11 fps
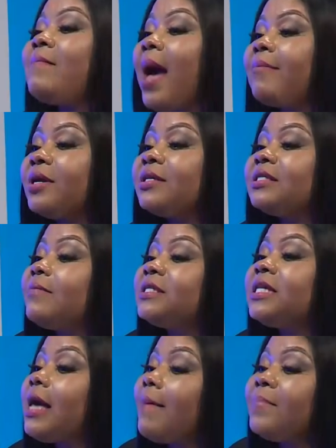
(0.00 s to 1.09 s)
ma me na same
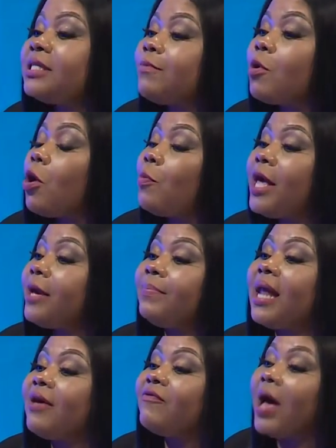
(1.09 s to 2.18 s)
sing kampe same kobo hip
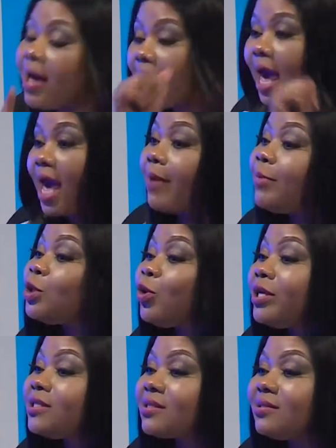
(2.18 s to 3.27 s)
life a enyame
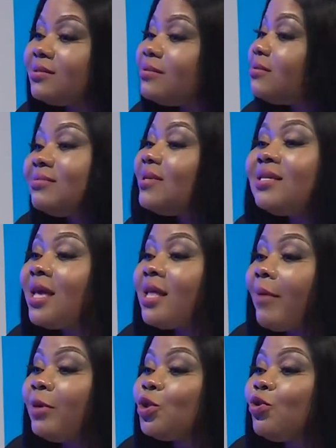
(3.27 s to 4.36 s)
choice.
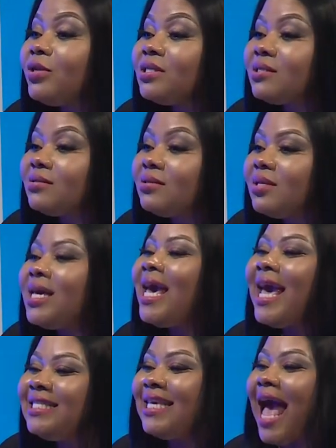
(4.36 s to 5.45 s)
Enyame choice.
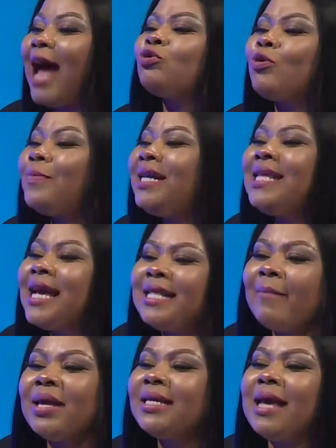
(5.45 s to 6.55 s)
Inti adom ne the
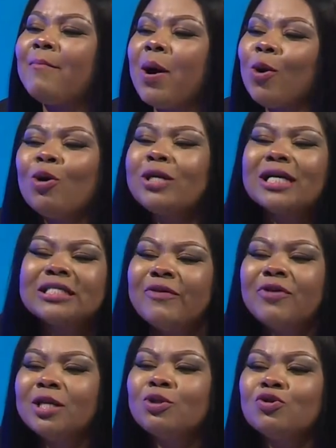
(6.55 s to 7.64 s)
enyame the amount God has
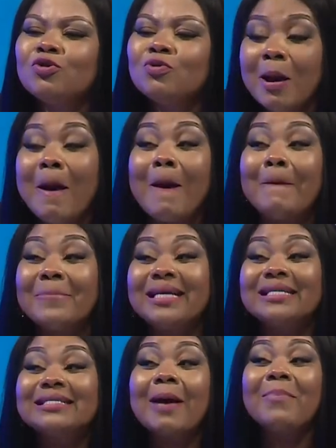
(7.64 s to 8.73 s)
given it to you, but
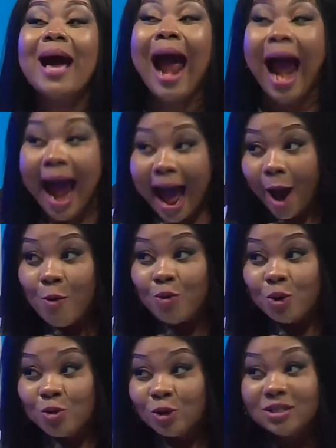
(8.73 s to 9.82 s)
it's about how
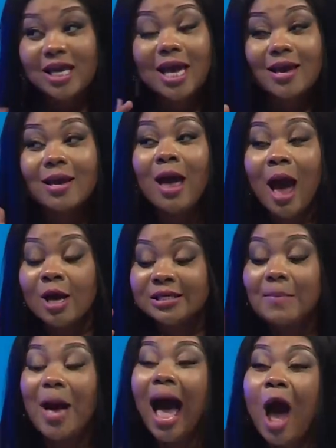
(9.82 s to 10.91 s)
you take. It's
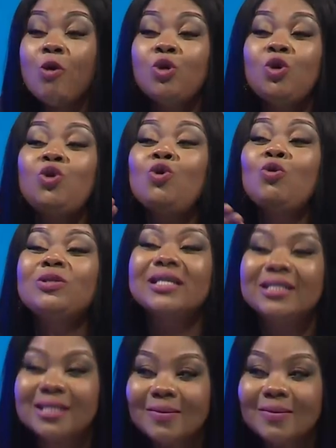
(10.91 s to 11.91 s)
about how you use it.